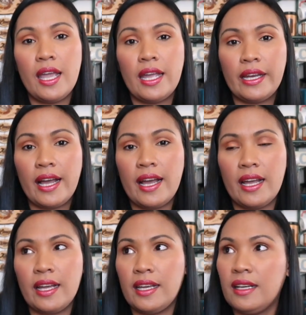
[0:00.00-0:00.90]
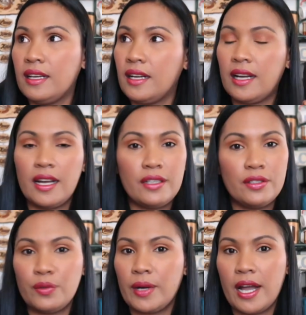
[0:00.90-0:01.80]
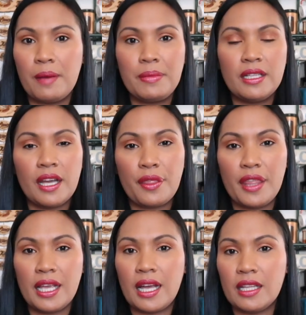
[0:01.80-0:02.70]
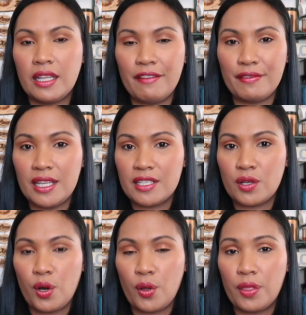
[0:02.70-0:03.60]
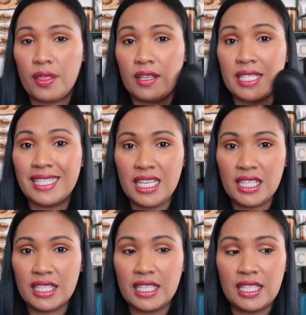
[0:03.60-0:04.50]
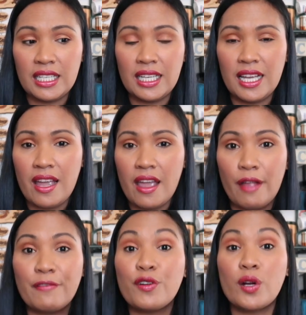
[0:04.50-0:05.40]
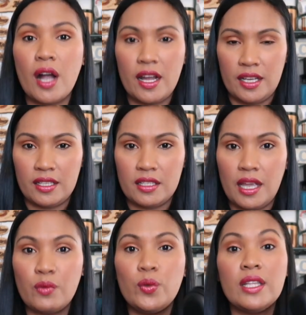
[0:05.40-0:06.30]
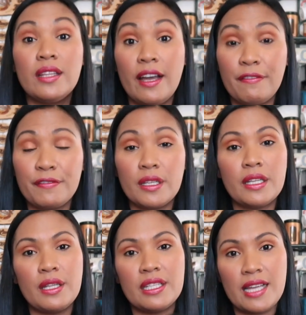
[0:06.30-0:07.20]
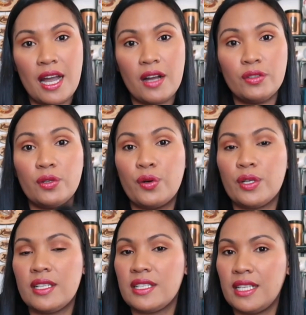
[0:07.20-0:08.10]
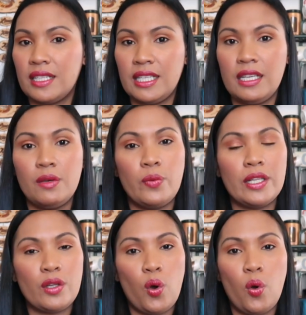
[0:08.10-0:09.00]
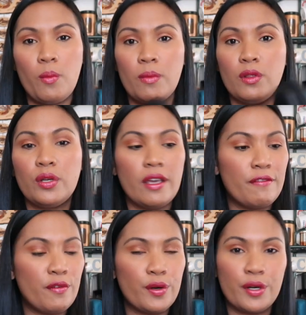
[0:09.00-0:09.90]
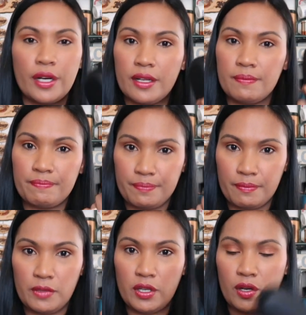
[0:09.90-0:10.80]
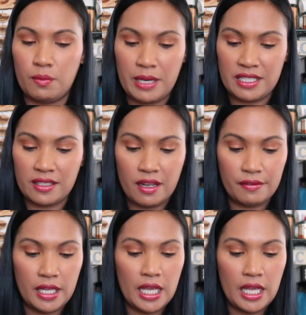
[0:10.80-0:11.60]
And I don't know what happened. I think I left this on the seat and forgot it. And we left the town or the city, went home looking for, my stuff.